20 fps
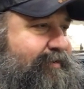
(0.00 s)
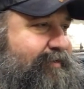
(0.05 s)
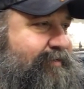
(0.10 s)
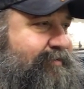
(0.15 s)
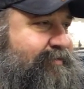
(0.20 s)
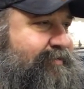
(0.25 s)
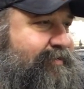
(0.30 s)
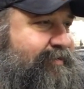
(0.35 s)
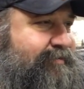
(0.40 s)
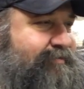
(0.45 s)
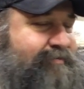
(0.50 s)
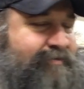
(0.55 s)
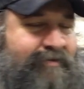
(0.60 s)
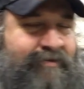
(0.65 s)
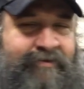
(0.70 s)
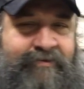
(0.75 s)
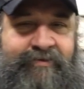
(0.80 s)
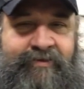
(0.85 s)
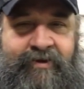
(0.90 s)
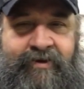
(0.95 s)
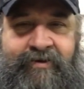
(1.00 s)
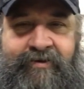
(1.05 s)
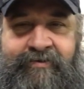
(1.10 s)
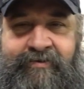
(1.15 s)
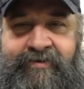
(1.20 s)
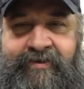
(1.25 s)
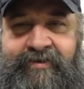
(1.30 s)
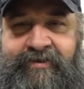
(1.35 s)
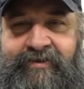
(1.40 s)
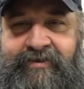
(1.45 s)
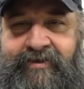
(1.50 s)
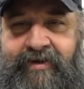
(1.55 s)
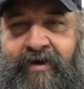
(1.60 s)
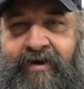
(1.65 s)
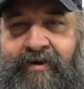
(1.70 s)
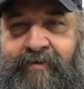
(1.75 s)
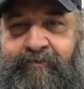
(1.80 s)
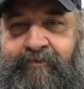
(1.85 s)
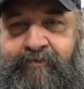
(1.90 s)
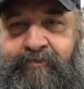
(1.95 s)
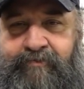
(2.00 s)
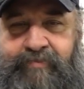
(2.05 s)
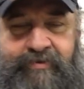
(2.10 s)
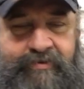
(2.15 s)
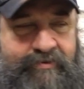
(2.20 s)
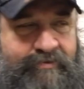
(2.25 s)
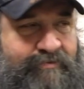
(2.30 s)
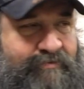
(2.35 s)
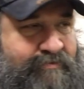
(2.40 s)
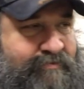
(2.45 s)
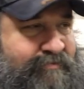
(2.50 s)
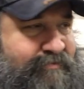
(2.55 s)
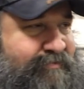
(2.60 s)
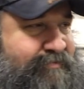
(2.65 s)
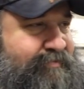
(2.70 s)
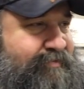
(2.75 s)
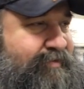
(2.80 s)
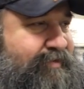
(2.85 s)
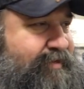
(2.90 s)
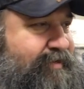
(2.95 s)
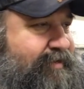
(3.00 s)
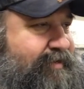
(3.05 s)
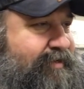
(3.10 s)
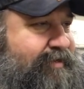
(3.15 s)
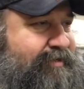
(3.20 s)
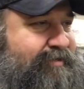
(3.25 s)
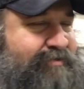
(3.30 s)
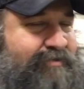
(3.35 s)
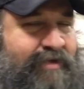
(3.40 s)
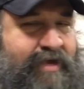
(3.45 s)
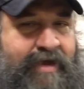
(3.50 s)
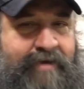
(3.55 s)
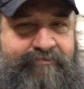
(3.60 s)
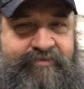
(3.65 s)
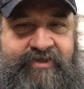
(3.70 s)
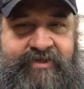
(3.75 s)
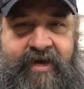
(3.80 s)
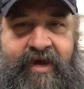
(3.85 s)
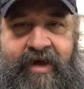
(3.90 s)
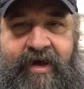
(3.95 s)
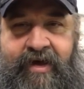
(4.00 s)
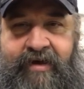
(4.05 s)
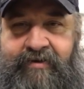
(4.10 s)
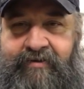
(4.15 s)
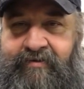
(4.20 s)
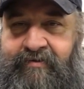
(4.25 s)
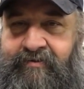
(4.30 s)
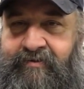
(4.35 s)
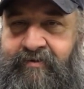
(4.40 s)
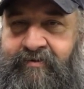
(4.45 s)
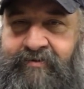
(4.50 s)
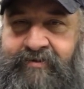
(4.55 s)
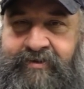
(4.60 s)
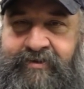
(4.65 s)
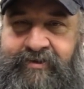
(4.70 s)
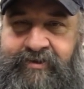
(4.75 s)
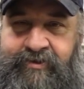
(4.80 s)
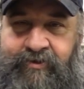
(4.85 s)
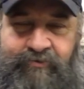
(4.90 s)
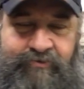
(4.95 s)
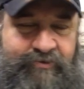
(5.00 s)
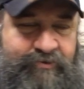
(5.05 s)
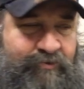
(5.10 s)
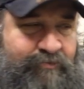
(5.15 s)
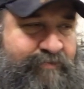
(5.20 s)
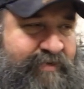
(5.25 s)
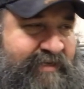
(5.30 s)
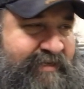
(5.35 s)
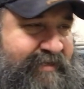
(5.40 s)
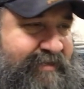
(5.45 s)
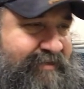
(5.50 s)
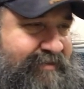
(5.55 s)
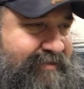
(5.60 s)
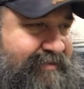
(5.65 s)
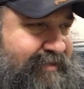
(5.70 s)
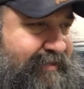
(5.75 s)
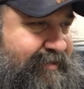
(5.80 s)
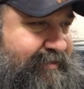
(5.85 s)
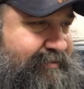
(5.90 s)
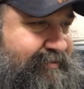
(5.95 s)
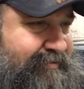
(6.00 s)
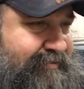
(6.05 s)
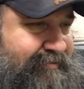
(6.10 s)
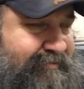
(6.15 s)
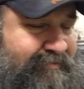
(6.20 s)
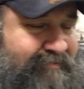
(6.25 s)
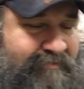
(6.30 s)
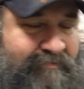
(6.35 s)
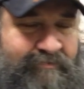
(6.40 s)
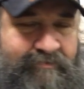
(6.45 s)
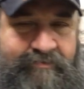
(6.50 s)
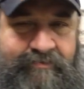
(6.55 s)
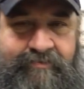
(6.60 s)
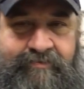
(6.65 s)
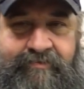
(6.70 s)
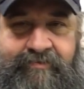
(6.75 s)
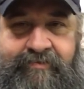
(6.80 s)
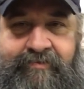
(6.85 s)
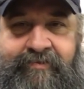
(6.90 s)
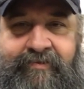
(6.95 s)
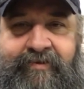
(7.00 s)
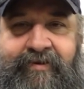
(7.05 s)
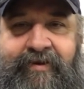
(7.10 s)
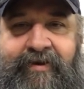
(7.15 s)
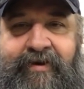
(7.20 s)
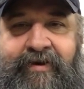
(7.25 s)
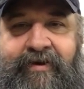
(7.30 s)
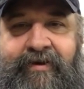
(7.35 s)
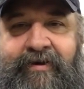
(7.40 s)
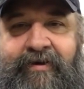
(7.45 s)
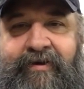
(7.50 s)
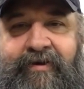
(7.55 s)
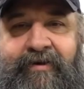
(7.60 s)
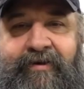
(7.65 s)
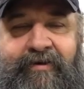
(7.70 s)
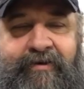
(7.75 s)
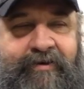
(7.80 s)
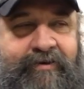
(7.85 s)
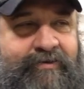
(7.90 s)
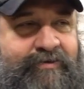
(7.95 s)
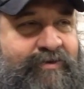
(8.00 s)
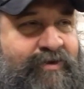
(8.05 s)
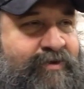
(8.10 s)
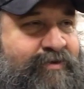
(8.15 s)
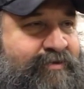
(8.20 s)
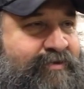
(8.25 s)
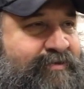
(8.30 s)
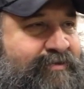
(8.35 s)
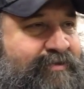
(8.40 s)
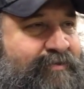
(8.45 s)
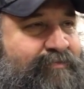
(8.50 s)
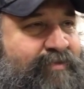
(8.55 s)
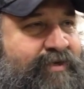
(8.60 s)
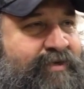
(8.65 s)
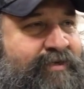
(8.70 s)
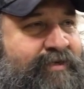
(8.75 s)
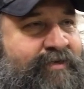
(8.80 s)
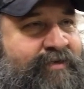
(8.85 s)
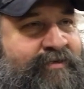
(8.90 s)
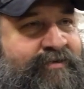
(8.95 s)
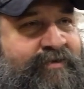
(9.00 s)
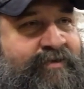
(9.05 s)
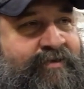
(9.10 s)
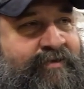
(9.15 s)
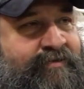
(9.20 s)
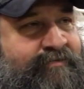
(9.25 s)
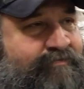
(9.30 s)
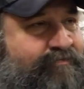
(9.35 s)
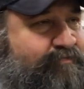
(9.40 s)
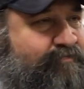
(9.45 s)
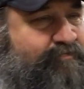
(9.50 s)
And sitting, you know, talking to these Skype and Snapchat and all these social media sites, and you can talk to somebody on the